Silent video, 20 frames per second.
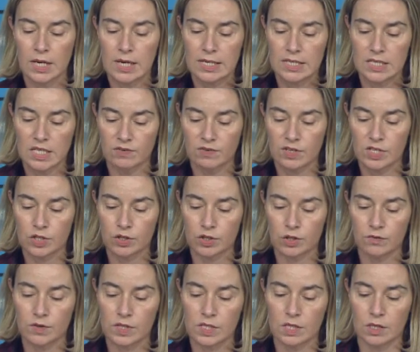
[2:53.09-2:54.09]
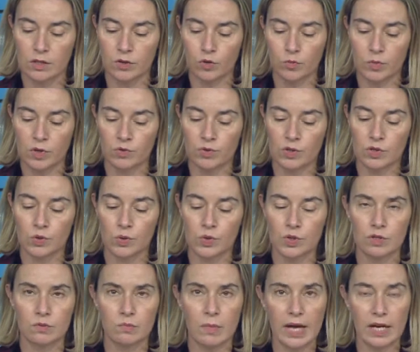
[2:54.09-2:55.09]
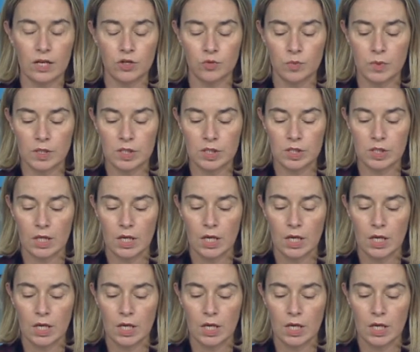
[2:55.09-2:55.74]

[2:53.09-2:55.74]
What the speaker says: civil service, and human resources management.